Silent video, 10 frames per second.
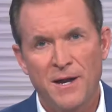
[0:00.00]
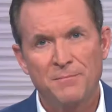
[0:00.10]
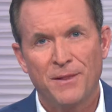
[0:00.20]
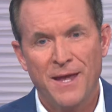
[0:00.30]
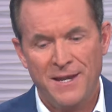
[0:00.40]
of
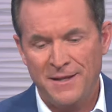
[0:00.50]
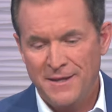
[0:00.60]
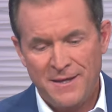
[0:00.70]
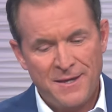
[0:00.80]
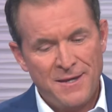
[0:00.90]
mind planning,
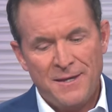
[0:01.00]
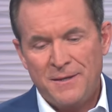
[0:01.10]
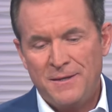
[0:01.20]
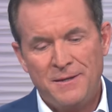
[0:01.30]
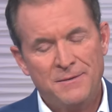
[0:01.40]

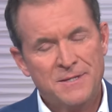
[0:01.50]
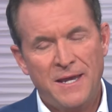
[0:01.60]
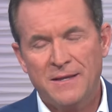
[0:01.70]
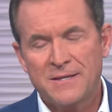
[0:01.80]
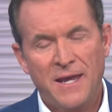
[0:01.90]

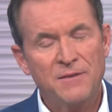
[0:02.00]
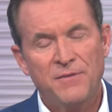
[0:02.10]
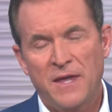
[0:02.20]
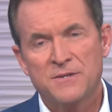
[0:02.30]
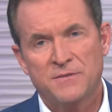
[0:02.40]
take take
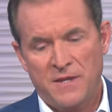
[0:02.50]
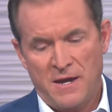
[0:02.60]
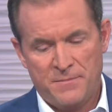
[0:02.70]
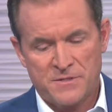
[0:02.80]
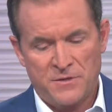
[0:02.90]
advantage of the
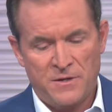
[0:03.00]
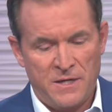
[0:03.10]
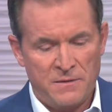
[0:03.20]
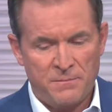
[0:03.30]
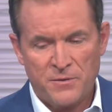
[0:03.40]

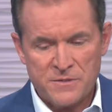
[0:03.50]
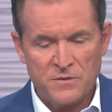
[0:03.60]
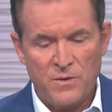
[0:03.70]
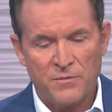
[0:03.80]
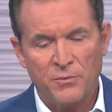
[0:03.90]
opportunity. The
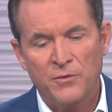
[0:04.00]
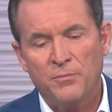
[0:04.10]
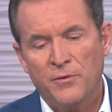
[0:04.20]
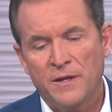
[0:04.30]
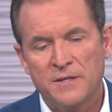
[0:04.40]
personal wealth
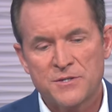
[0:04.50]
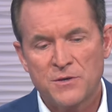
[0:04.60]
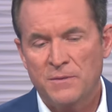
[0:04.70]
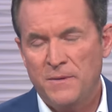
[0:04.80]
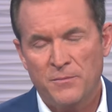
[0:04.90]
blueprint is
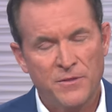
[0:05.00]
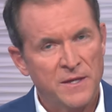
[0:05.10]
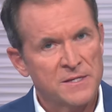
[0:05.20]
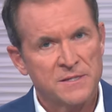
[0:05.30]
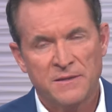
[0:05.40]
showing people
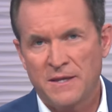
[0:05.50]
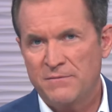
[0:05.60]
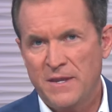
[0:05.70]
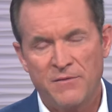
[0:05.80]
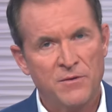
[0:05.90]
things that
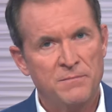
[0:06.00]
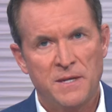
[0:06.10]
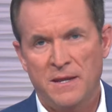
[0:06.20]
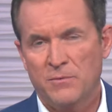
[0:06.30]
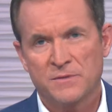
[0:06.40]
they've never
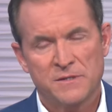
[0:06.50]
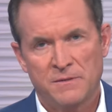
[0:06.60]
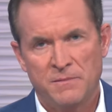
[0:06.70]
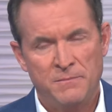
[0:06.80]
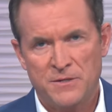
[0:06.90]
been able to
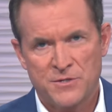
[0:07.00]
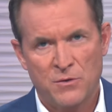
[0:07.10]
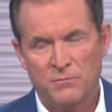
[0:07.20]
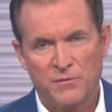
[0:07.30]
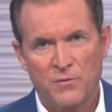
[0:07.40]
be
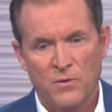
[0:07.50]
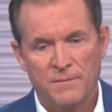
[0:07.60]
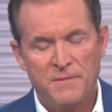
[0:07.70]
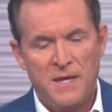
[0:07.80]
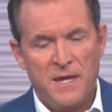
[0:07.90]
shown
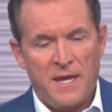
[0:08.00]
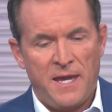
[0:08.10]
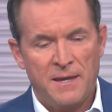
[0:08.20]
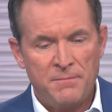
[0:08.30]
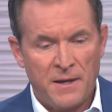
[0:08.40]
before.
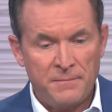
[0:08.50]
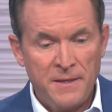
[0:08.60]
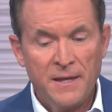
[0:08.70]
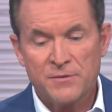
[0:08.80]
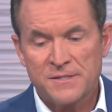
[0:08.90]
And by
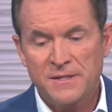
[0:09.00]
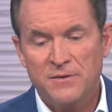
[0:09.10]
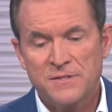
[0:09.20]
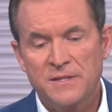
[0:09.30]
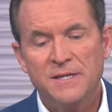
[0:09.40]
being able to see
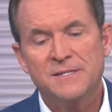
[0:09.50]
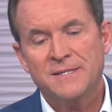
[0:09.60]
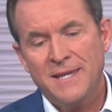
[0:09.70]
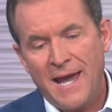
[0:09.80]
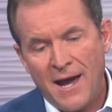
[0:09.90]
those
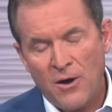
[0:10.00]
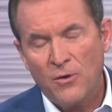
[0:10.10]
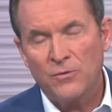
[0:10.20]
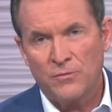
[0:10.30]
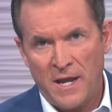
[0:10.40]
things
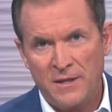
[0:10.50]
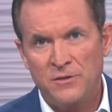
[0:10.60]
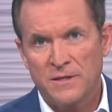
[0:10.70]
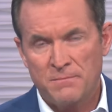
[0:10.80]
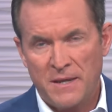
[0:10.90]
now, right,
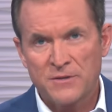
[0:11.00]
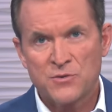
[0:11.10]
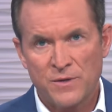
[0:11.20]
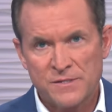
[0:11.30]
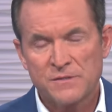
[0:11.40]
you can make
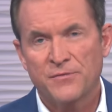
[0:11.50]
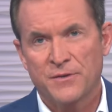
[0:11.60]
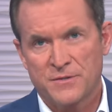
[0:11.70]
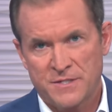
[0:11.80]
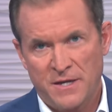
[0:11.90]
choices for
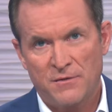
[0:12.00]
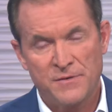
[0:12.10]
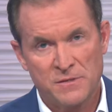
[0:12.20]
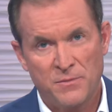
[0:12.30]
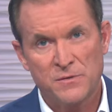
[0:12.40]
yourself
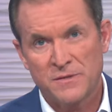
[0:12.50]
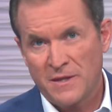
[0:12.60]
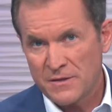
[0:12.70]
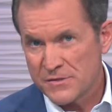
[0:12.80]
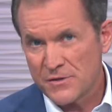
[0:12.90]
as opposed to
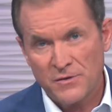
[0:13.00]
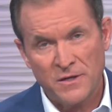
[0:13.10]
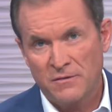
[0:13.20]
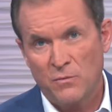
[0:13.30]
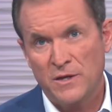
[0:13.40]
the
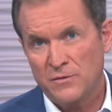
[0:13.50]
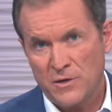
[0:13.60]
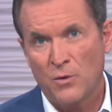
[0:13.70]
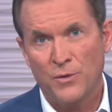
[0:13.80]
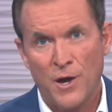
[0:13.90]
uncertainty of what you
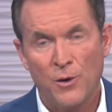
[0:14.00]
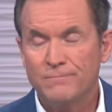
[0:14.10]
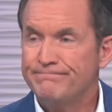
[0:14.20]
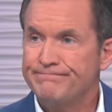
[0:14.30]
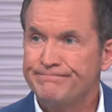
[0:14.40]
don't know.